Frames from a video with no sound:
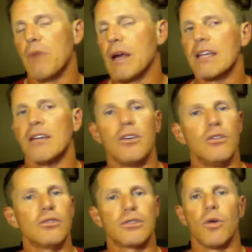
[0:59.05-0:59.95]
breaking
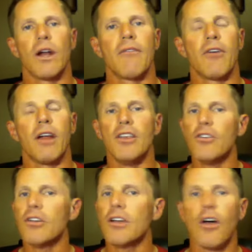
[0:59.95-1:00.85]
news or whatever, and
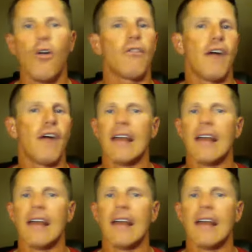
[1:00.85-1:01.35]
you can go and find